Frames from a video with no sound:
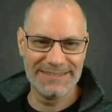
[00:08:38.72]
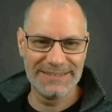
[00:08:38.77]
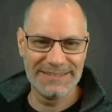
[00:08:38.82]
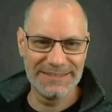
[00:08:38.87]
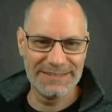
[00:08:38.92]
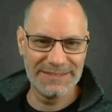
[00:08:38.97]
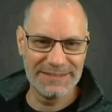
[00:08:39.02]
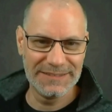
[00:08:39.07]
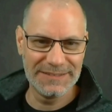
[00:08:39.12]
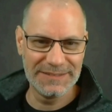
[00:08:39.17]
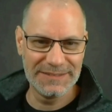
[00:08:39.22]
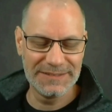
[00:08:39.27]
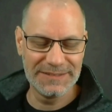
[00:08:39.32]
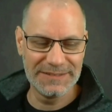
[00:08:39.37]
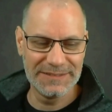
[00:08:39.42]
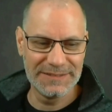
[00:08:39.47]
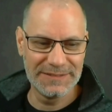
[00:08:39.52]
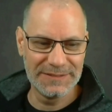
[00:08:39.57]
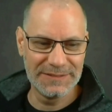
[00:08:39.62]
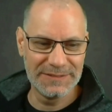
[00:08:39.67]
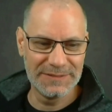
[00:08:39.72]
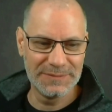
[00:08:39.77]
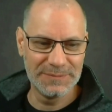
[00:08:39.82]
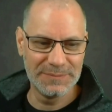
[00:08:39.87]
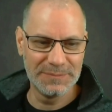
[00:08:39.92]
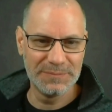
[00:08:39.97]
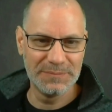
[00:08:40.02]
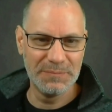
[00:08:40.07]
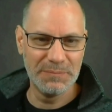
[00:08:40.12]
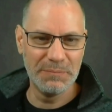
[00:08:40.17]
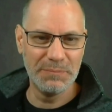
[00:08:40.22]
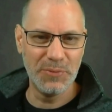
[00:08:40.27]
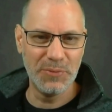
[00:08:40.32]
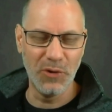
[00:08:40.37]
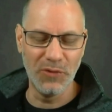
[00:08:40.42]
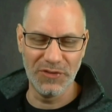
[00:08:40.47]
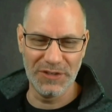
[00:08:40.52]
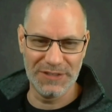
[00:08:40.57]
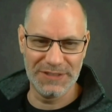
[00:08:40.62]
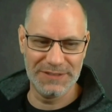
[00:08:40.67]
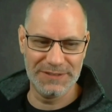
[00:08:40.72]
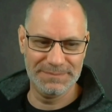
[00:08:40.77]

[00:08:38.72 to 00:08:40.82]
key point. Um, you can Perfect. ignore